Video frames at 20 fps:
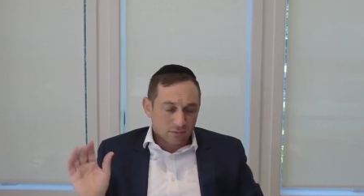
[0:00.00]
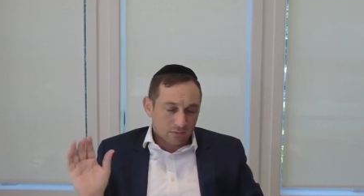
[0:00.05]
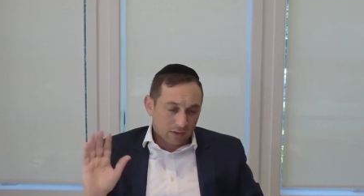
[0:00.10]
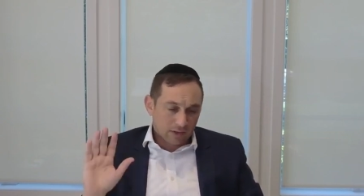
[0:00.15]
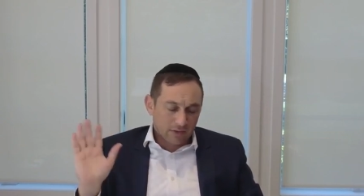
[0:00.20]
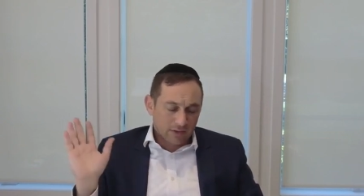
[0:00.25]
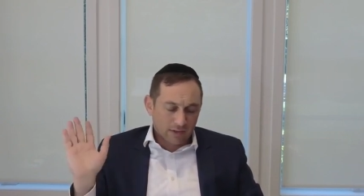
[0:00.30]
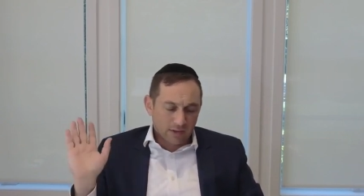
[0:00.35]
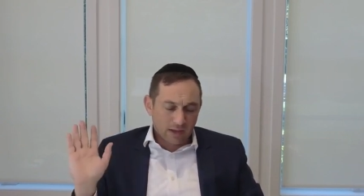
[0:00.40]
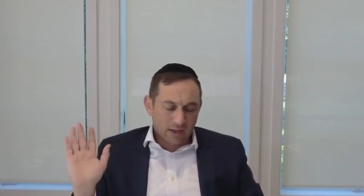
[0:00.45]

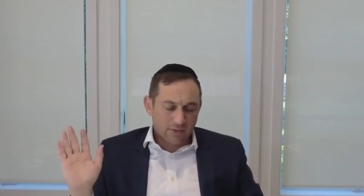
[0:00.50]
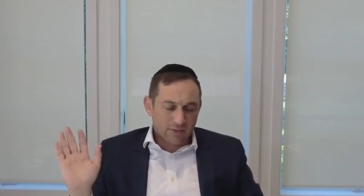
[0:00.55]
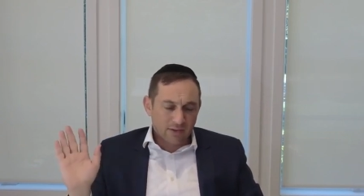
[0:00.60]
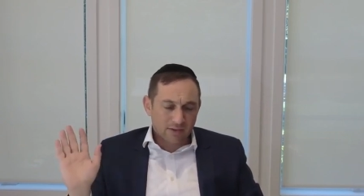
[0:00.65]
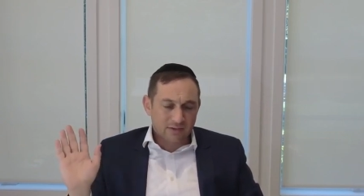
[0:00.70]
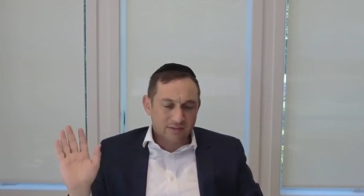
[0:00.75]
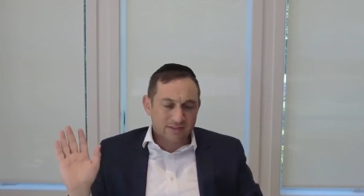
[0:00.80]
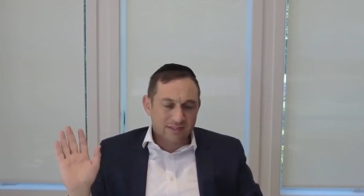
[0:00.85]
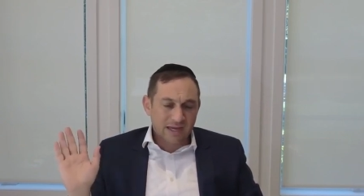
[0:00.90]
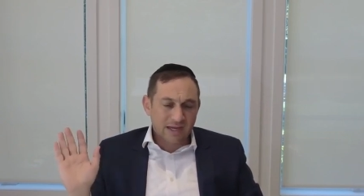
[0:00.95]
And the, and
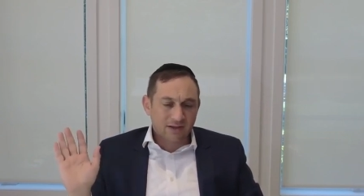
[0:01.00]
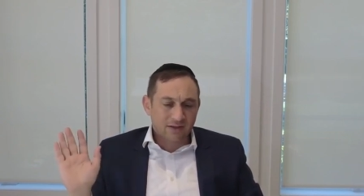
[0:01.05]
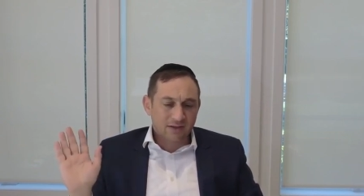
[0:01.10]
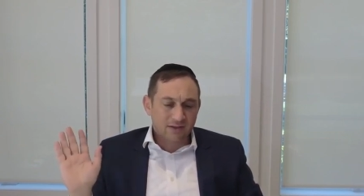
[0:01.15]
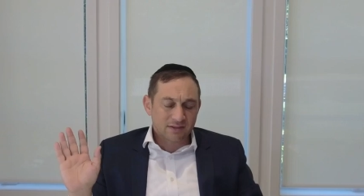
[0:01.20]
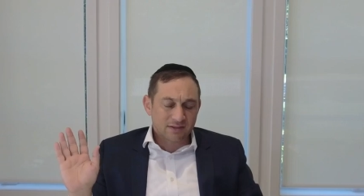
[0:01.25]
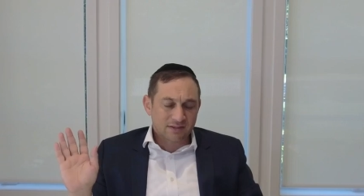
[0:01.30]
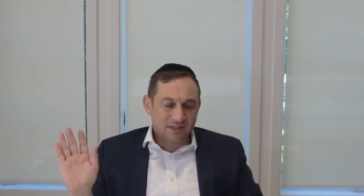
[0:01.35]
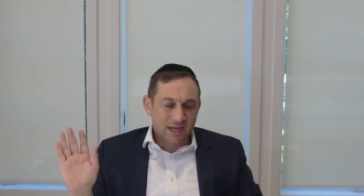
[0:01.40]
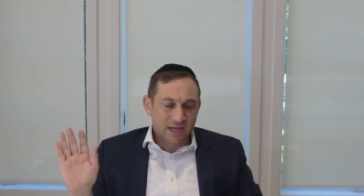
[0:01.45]
the
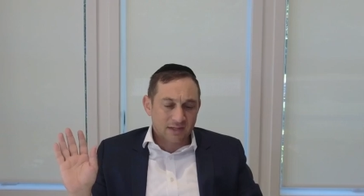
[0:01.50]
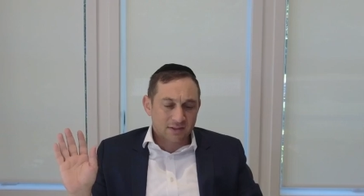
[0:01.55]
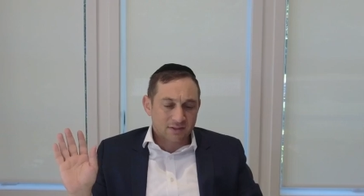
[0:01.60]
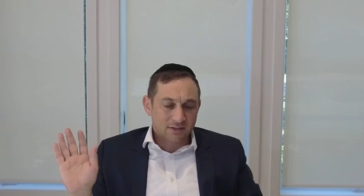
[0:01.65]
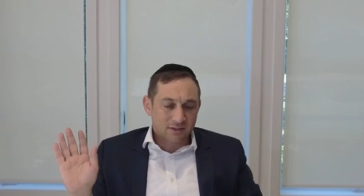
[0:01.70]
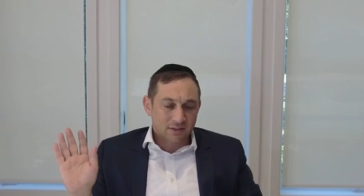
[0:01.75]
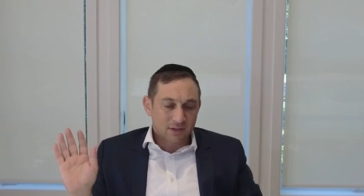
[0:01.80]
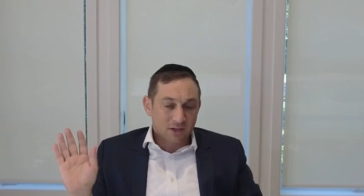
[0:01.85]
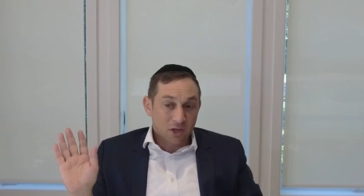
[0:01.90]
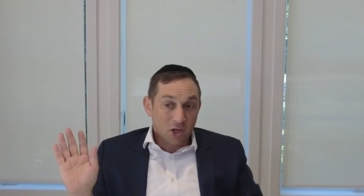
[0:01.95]
sale
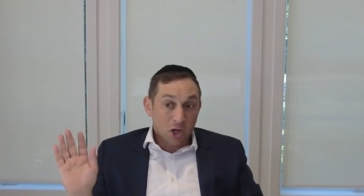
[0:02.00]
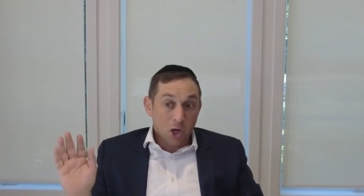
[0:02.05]
stays.